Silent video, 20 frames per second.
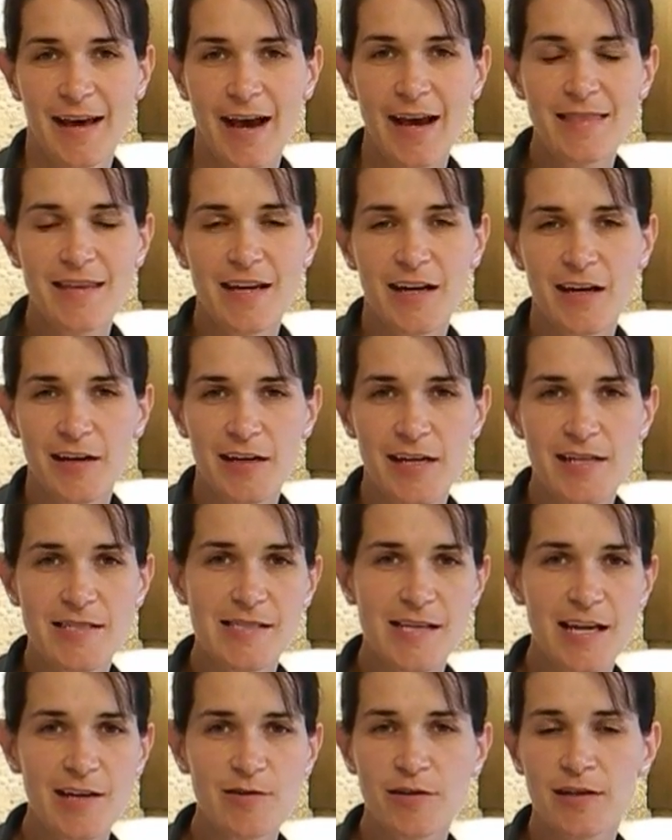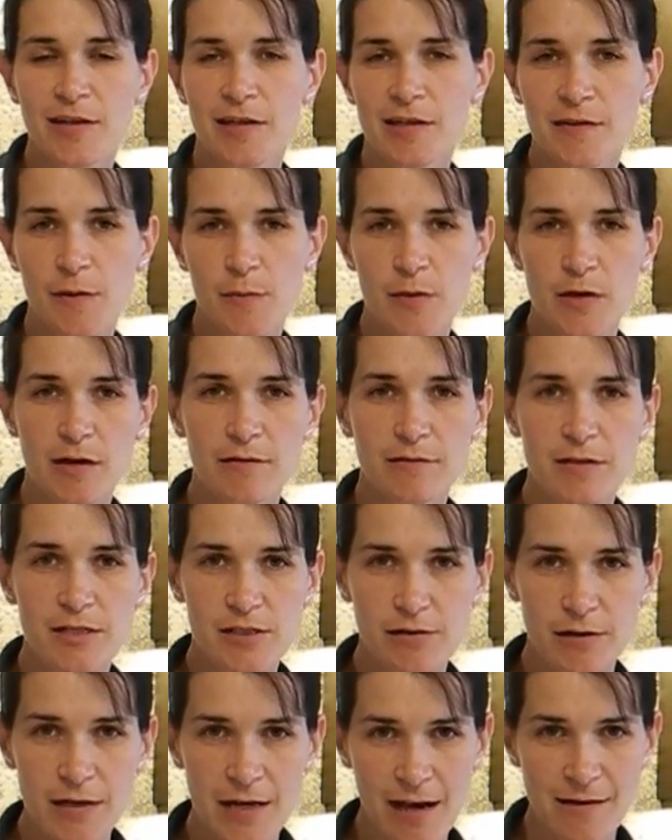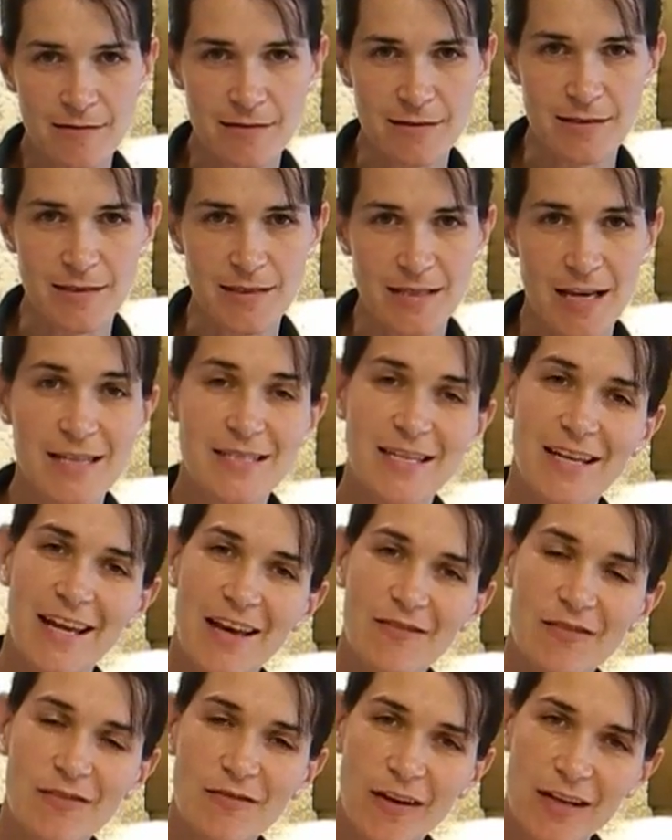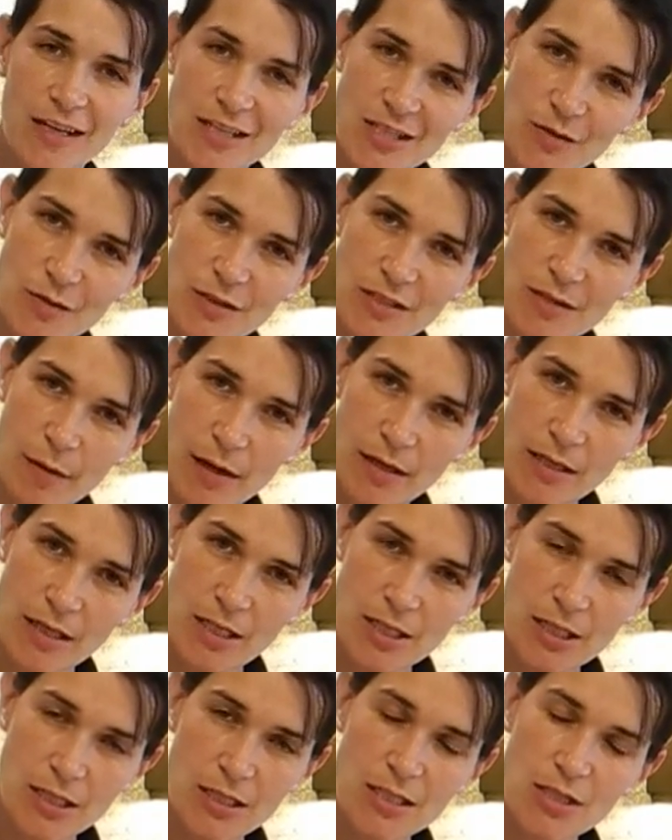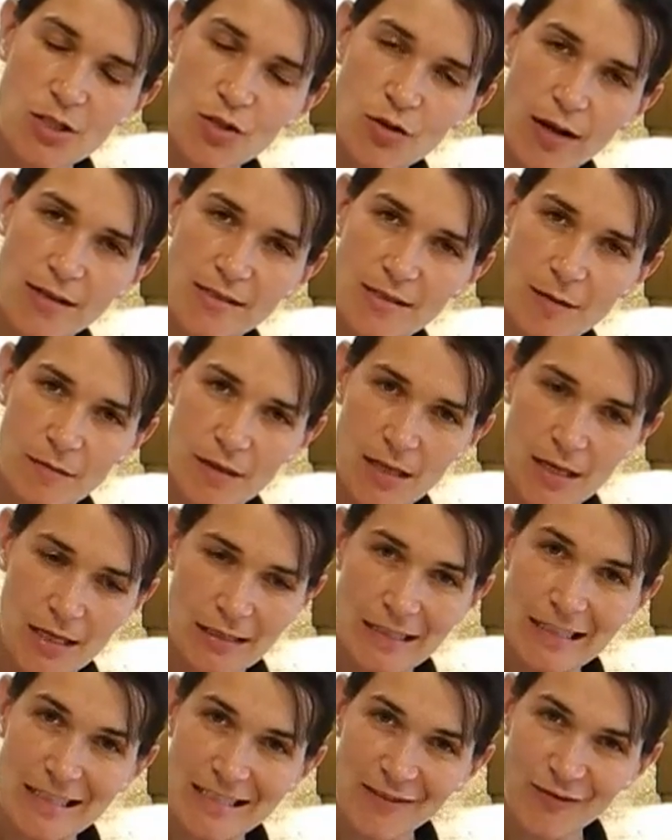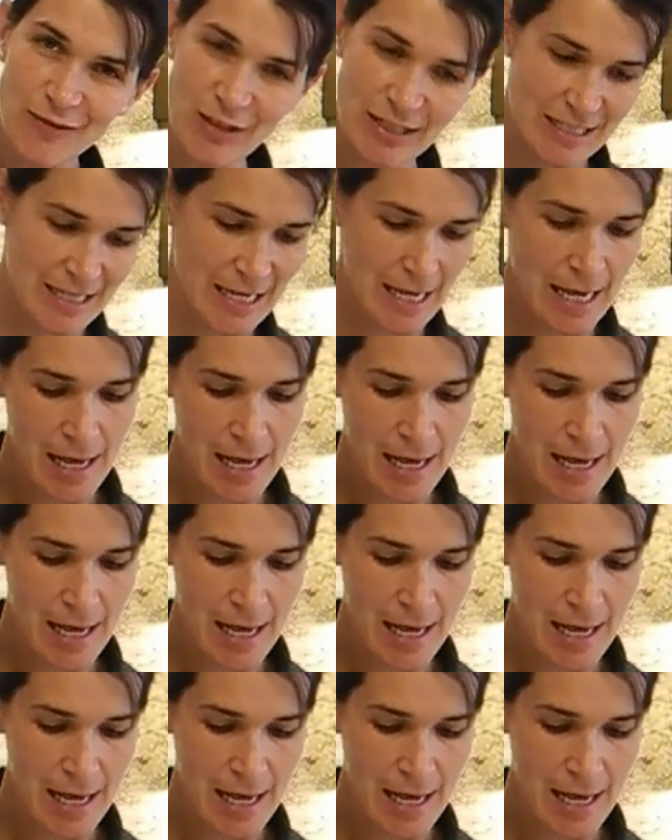Hi there, it's Sandra here from Here in Ridge Greenhouses, and today I've invited you into my kitchen to try something a little different.